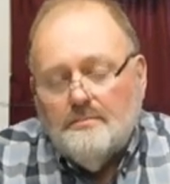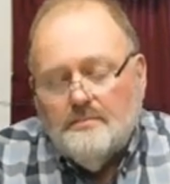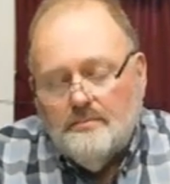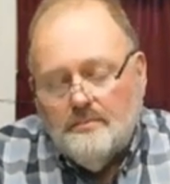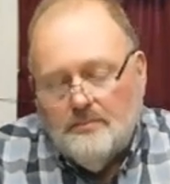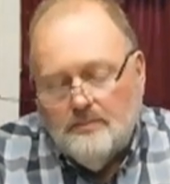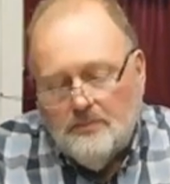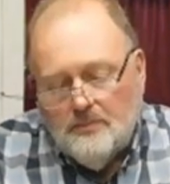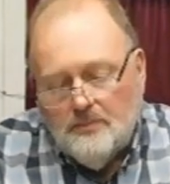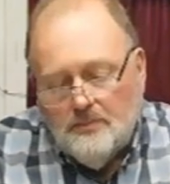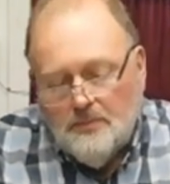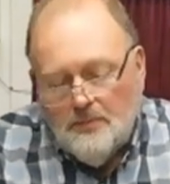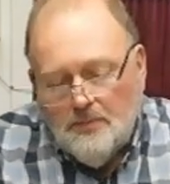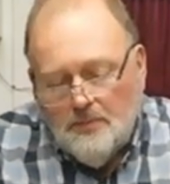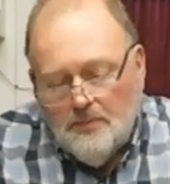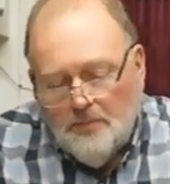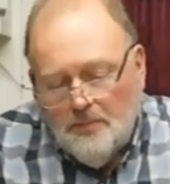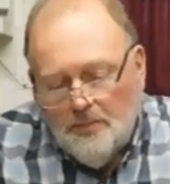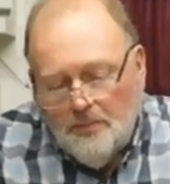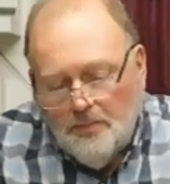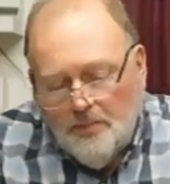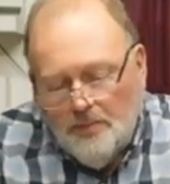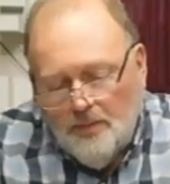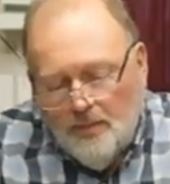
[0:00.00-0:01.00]

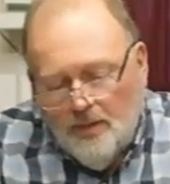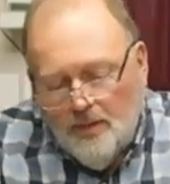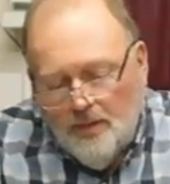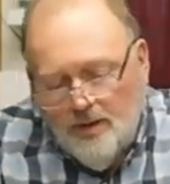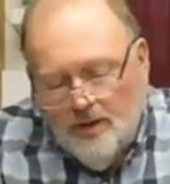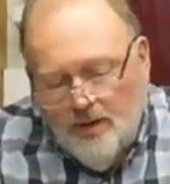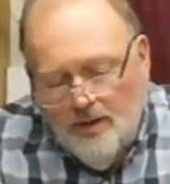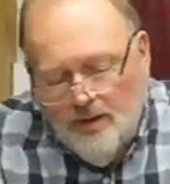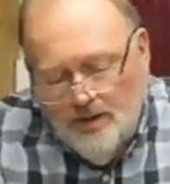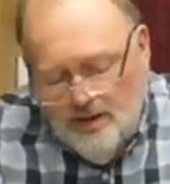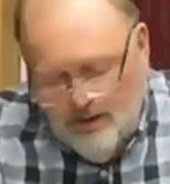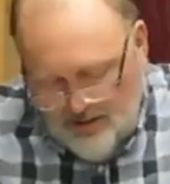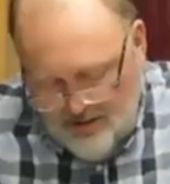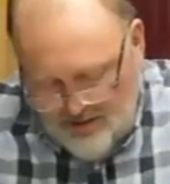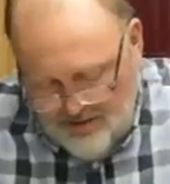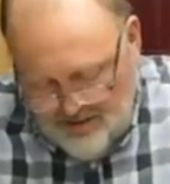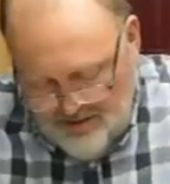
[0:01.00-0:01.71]
(silence)